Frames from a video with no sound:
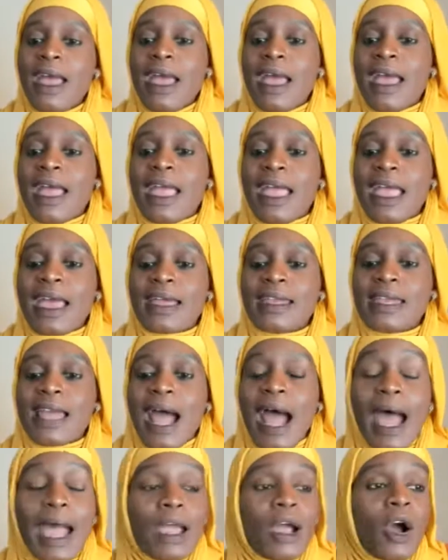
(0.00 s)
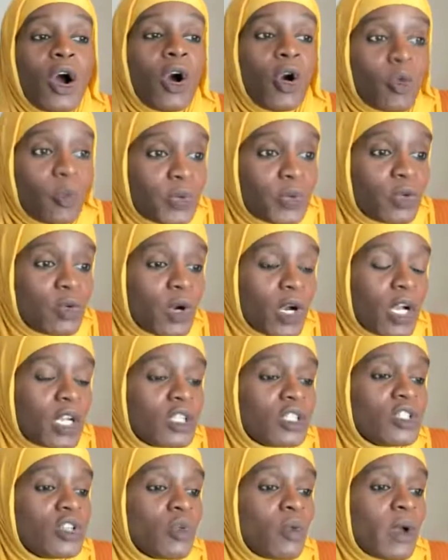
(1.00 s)
And I hope you are
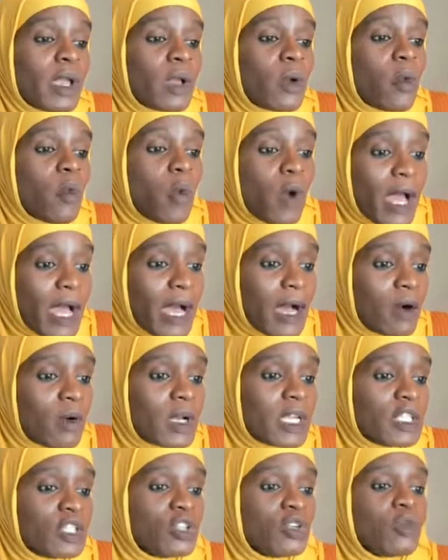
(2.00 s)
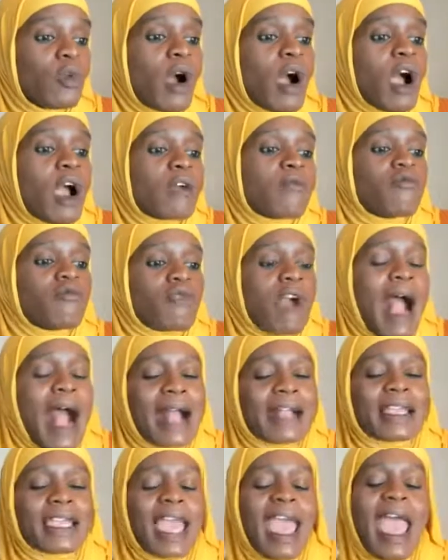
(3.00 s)
doing well and you are
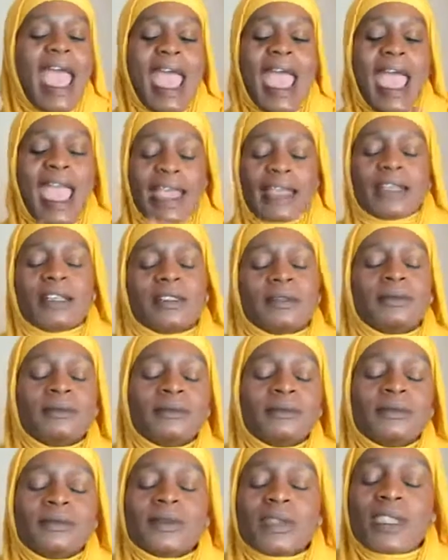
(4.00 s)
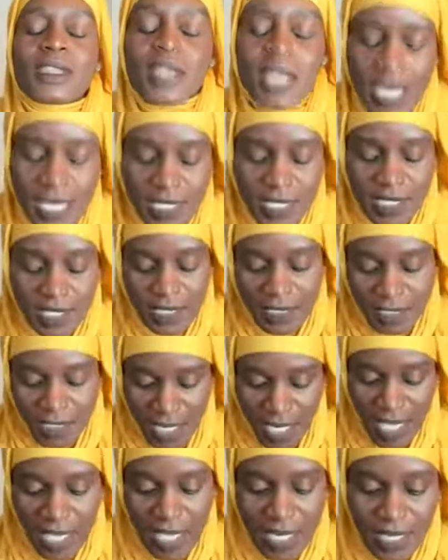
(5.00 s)
rocking this
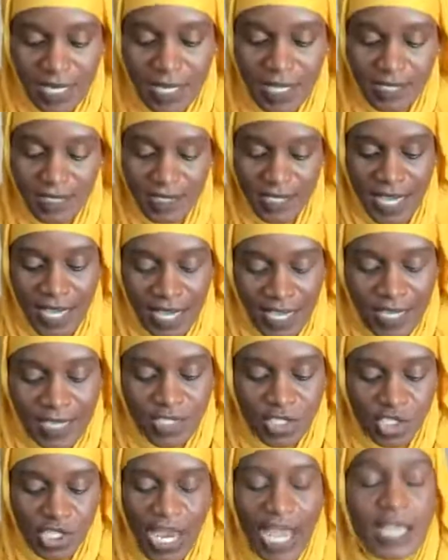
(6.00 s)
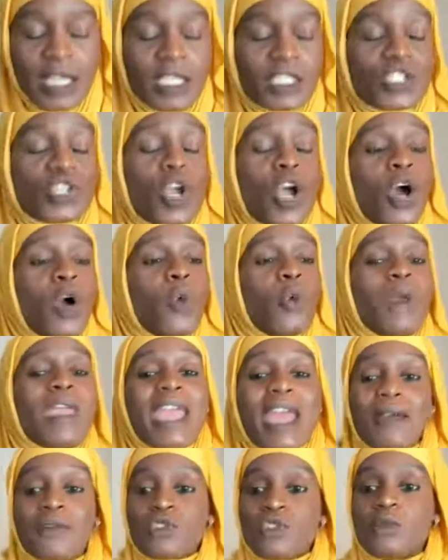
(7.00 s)
10-day challenge. We
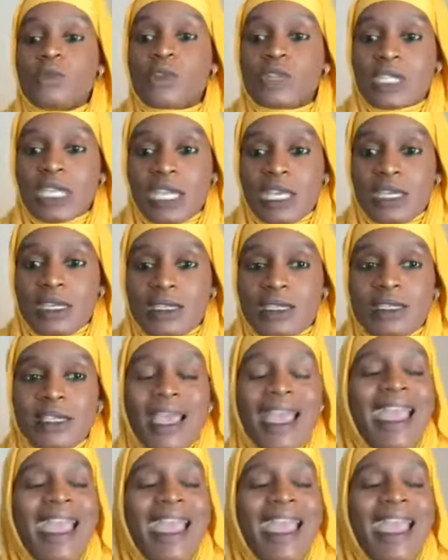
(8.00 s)
have 2 more days.